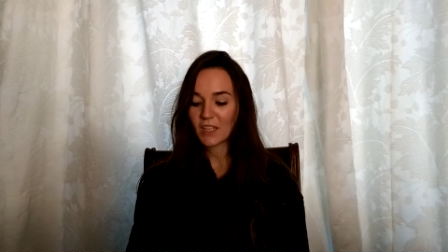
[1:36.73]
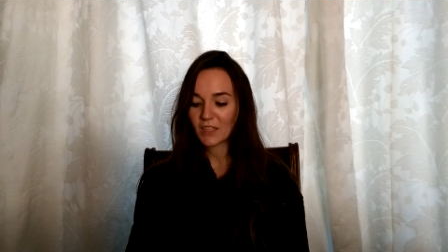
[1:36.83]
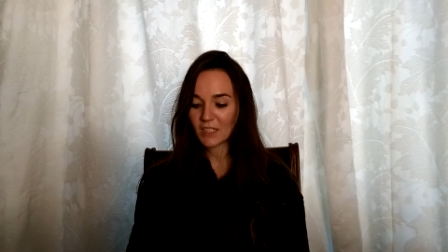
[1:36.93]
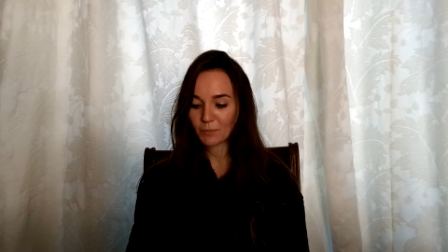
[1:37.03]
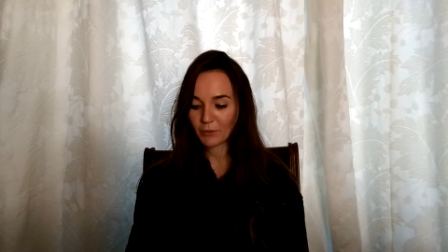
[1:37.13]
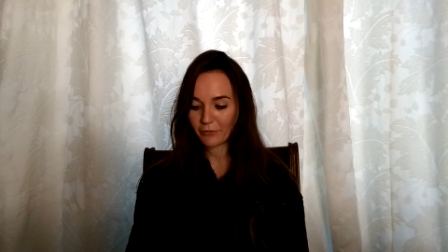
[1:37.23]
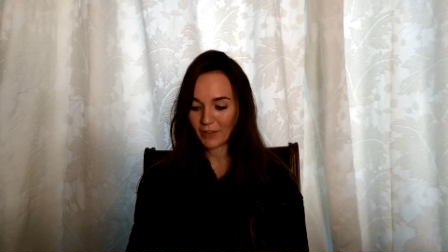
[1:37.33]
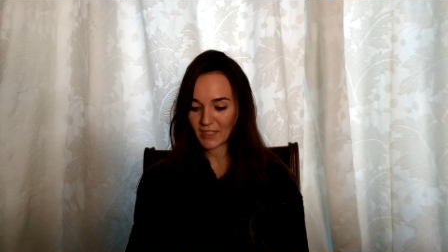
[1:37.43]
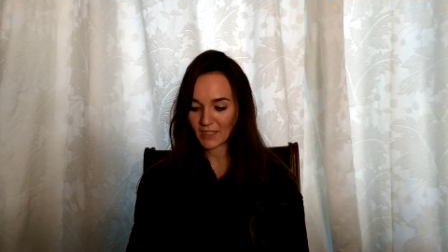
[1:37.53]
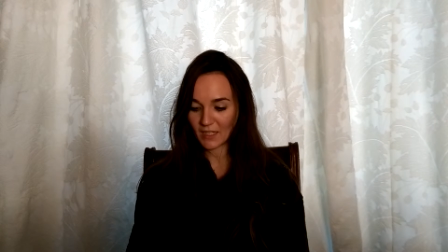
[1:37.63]
this
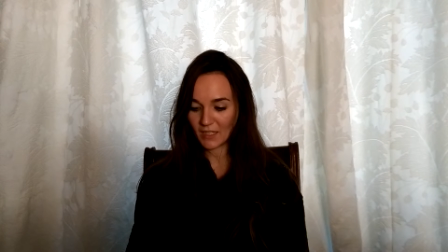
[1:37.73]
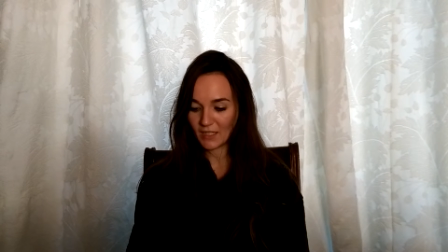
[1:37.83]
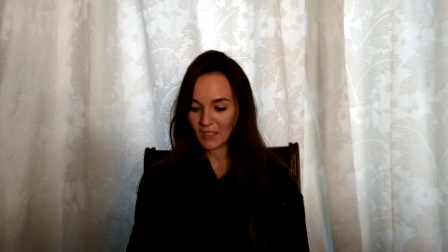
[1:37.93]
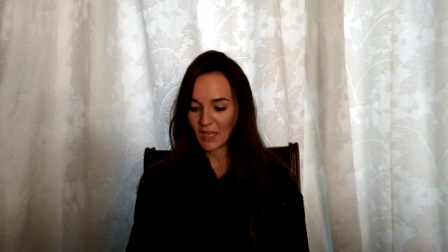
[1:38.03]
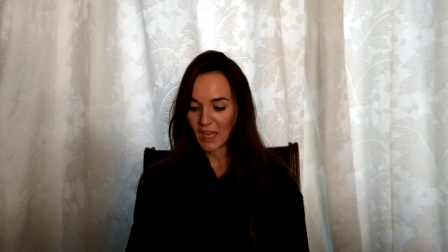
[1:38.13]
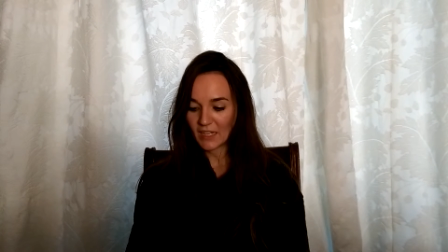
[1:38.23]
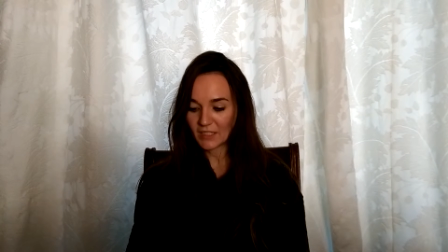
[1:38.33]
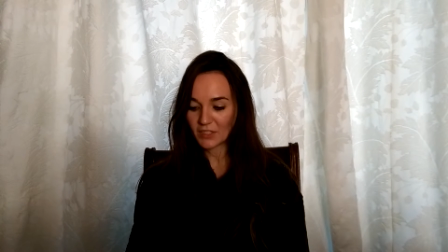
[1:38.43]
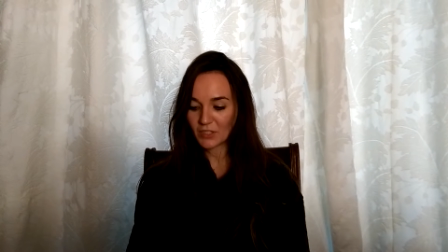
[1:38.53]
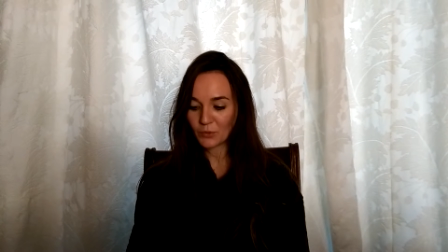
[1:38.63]
professor,
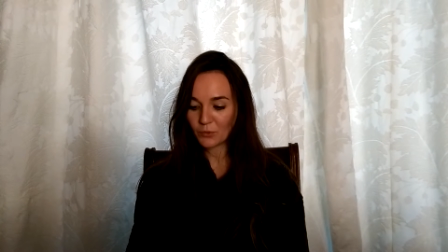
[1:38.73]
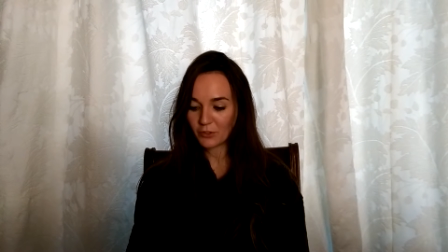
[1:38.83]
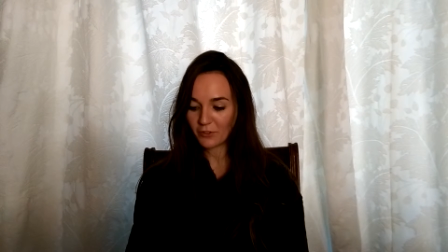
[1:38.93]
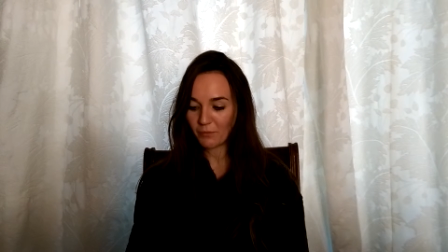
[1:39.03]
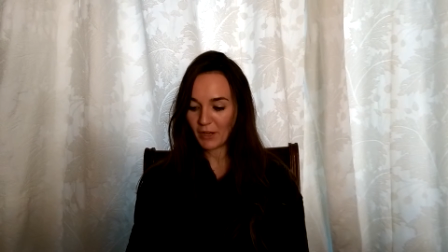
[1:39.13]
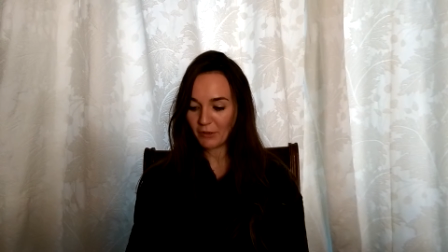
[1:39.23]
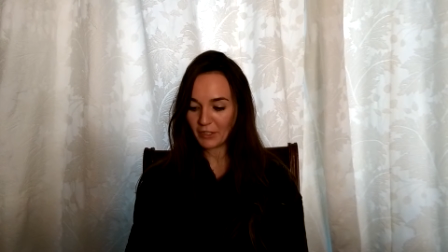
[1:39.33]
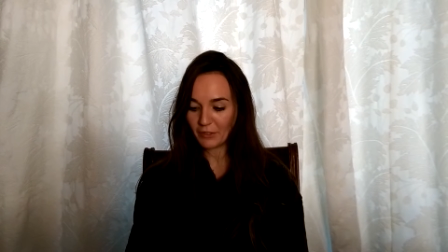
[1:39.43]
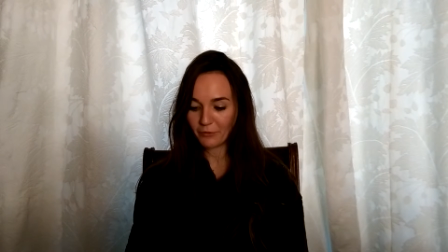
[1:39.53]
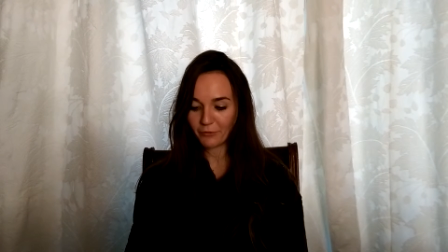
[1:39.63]
is the source of
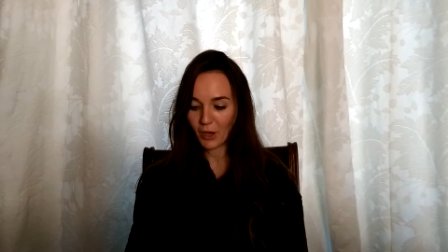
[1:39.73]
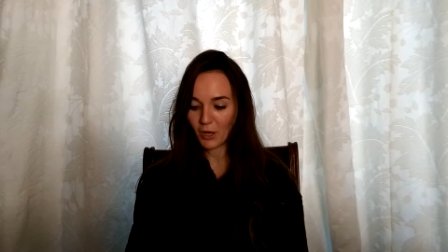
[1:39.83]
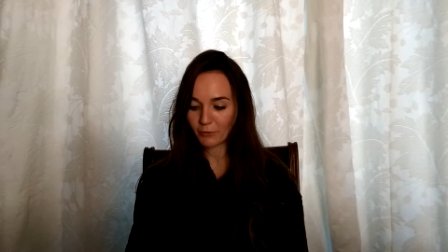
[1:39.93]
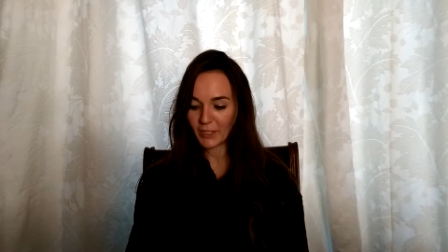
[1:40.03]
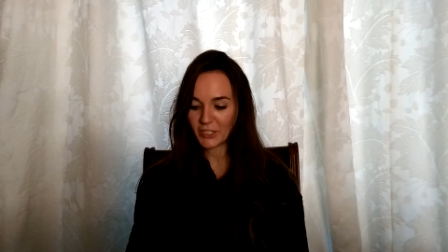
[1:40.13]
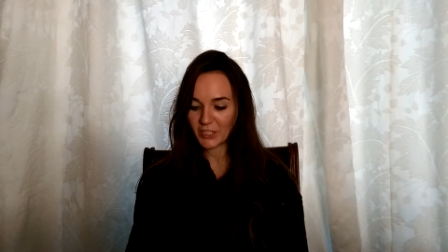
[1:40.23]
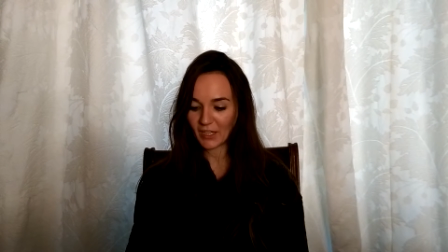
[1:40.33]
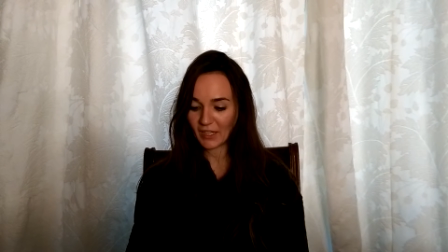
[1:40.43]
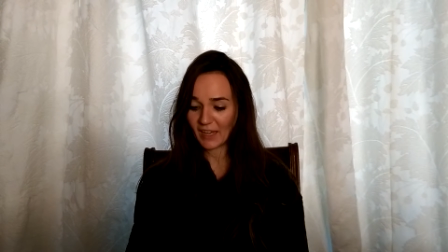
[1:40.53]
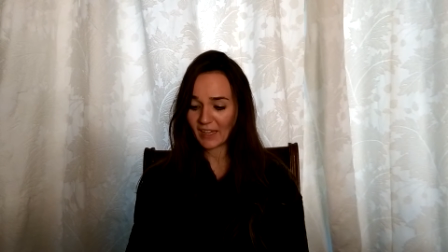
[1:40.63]
myriad,
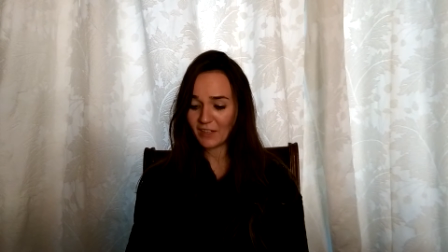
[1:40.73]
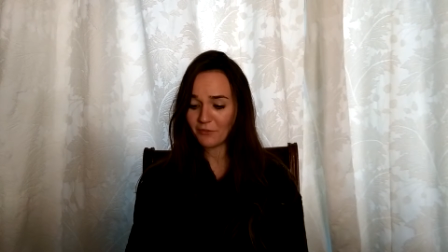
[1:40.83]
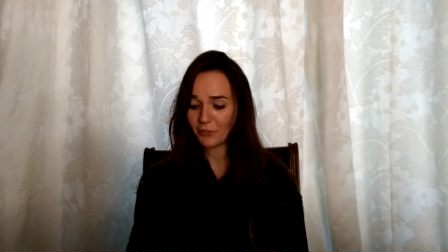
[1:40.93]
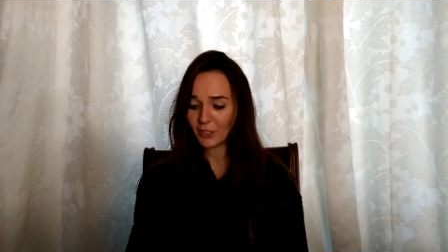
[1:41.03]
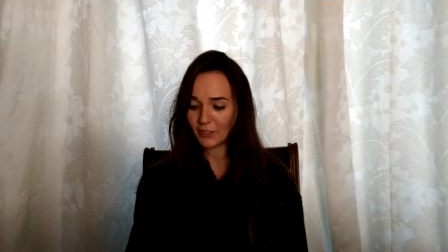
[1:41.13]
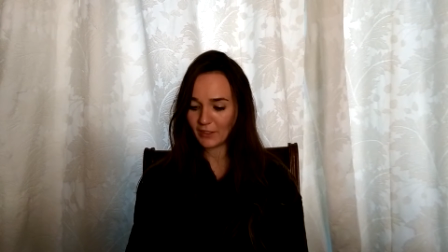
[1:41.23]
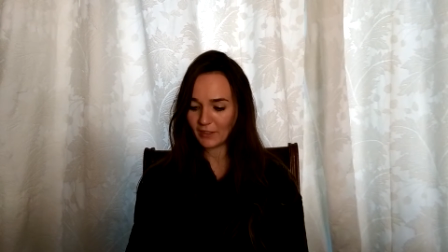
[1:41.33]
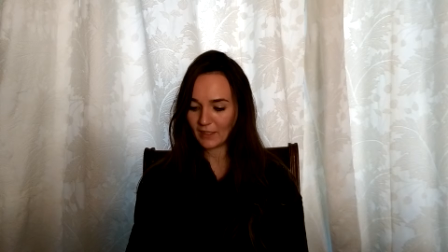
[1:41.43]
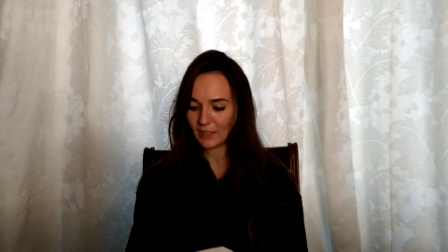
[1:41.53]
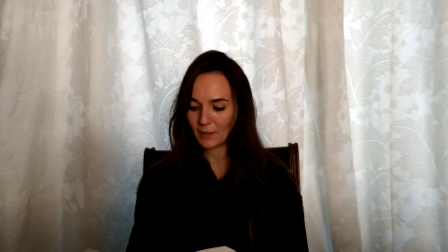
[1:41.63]
far-reaching and
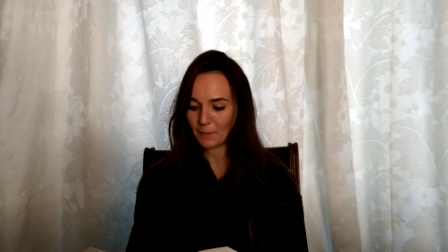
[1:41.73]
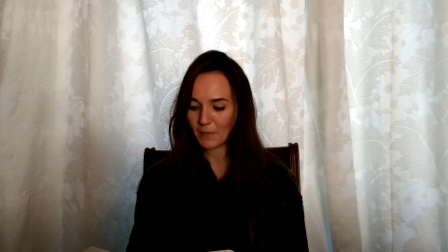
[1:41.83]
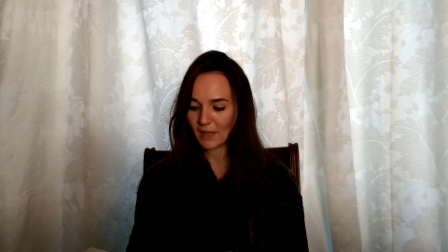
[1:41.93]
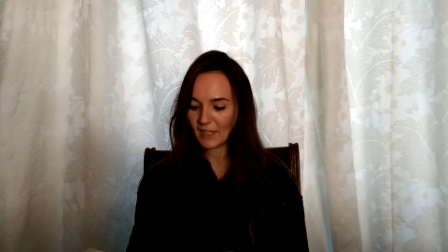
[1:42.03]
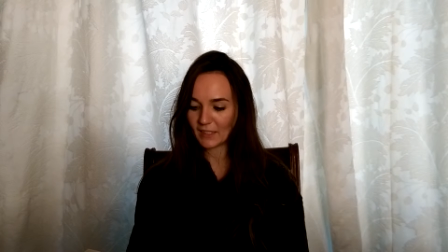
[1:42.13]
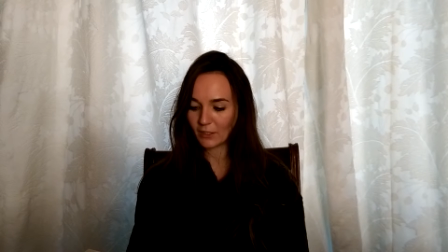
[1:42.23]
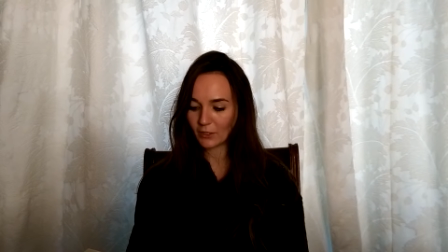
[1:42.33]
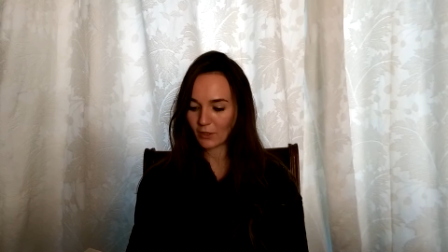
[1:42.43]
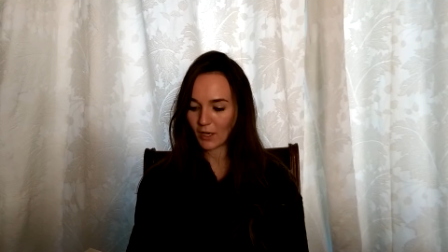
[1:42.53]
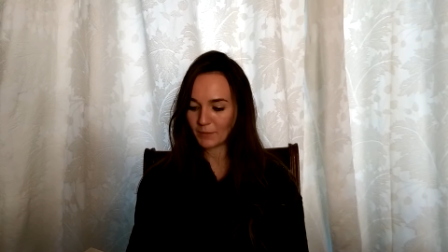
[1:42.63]
infinitely
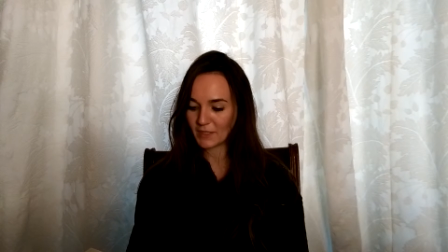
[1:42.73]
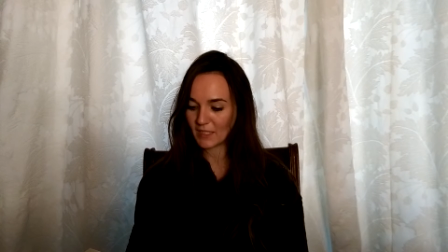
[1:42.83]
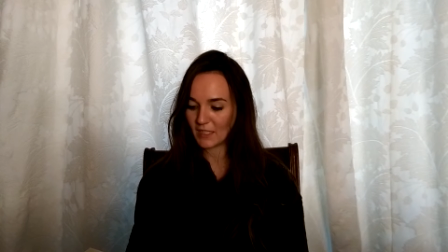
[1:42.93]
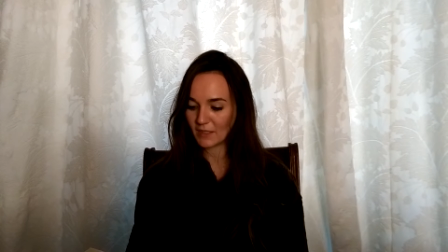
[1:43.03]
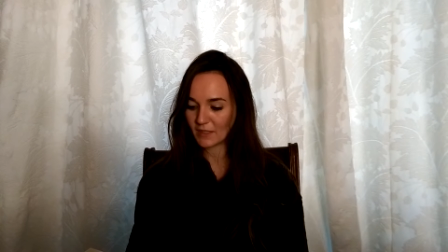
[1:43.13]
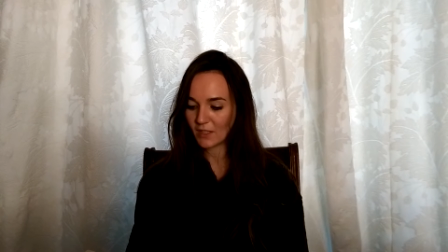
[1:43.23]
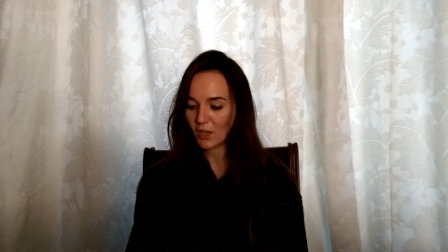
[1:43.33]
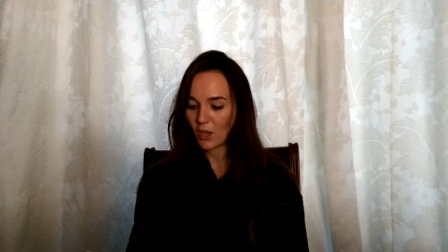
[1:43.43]
malignant crime schemes